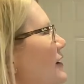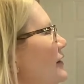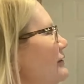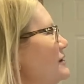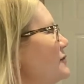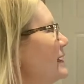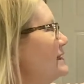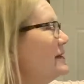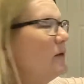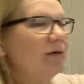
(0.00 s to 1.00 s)
are there in
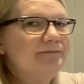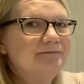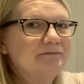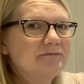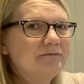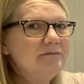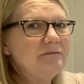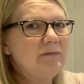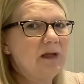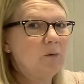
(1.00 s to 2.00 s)
21?
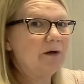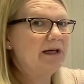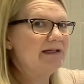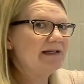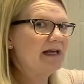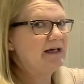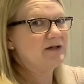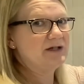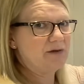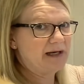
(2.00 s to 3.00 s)
1 8 is
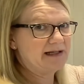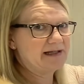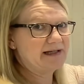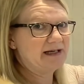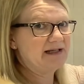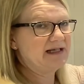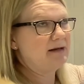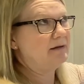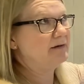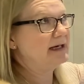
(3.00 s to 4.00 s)
8, 2 8s are
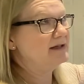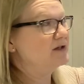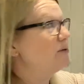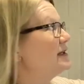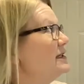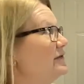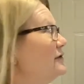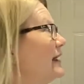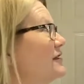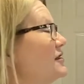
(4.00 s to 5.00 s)
16, 3 8s are
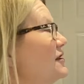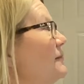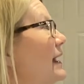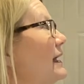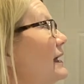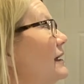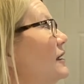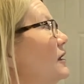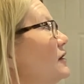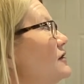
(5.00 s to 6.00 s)
24. That's too many.
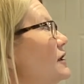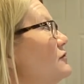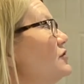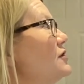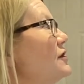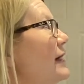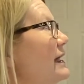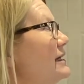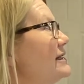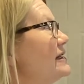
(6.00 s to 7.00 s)
So 2
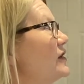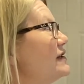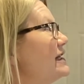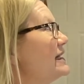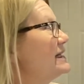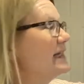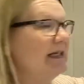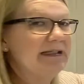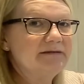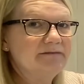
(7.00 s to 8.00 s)
8s are
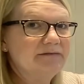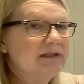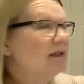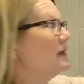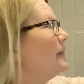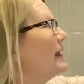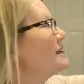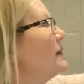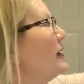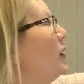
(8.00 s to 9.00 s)
16.
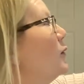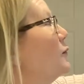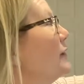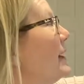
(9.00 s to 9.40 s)
That's my whole